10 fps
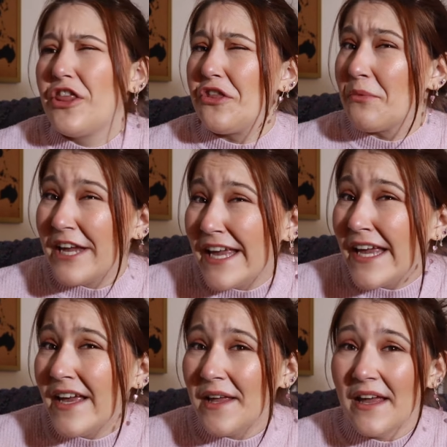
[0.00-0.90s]

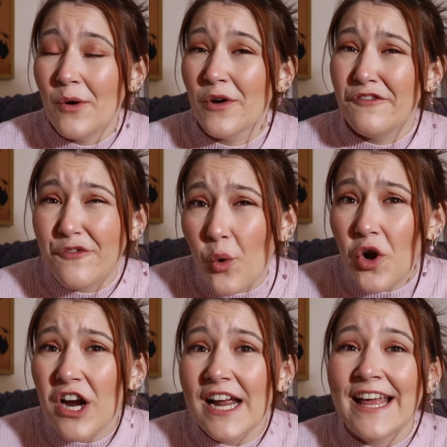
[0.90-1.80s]
three or
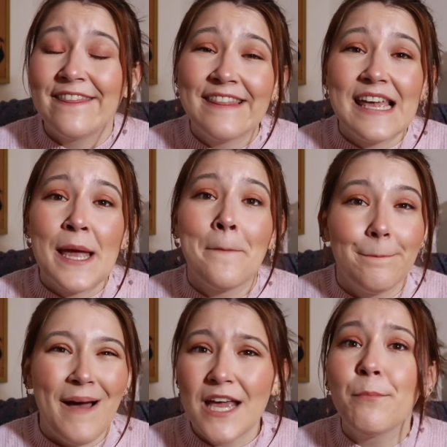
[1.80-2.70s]
four in the
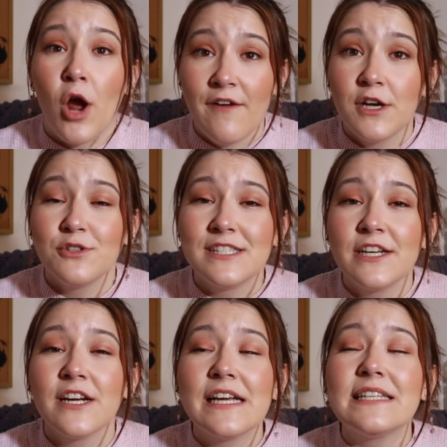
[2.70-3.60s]
Mike Bravo
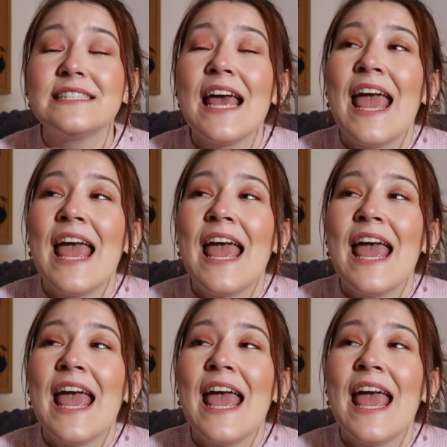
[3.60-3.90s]
series,